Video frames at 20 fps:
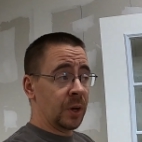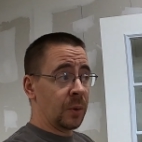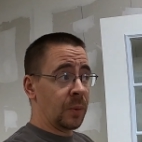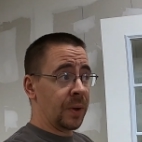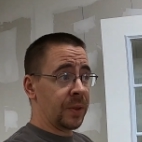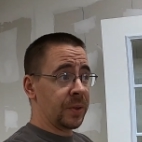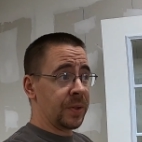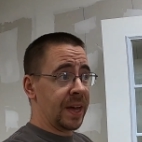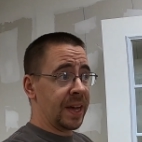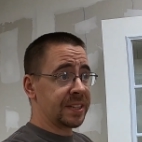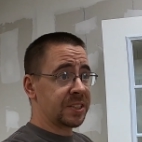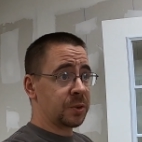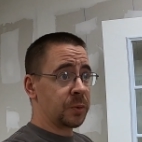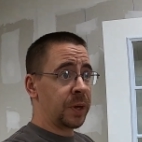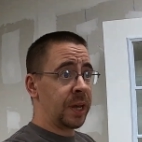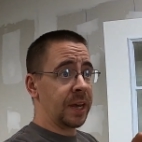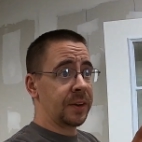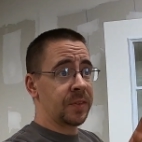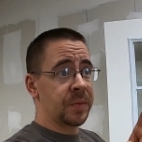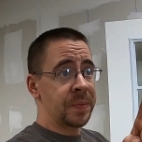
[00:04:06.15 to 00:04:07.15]
Now, whether that's a
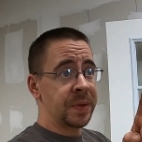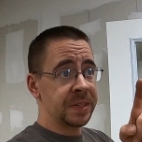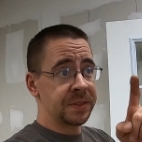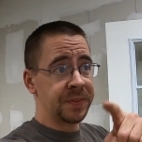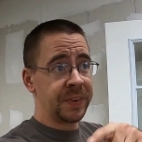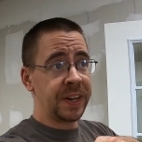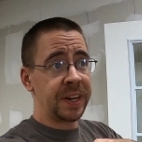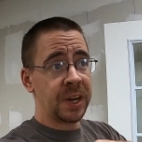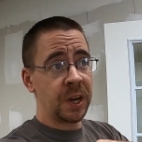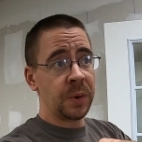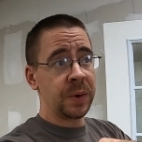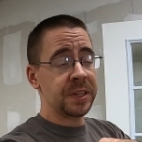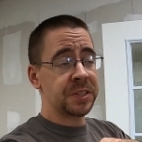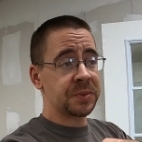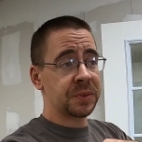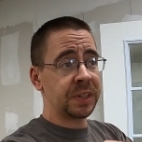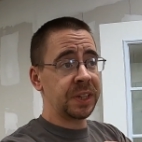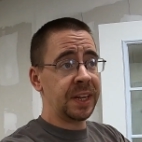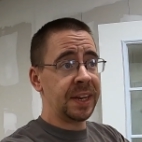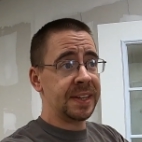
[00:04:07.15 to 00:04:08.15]
week from this video
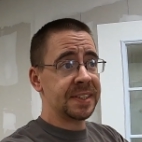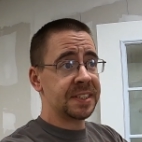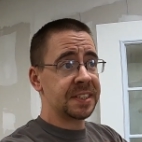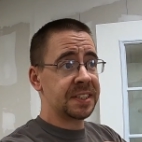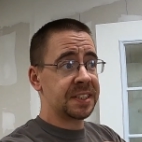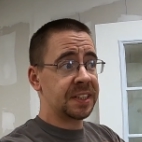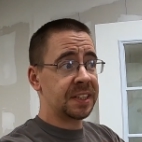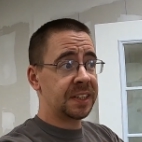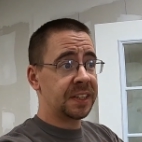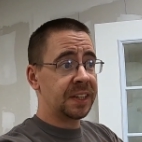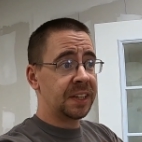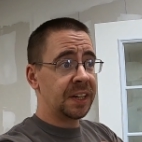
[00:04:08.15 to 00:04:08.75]
is released,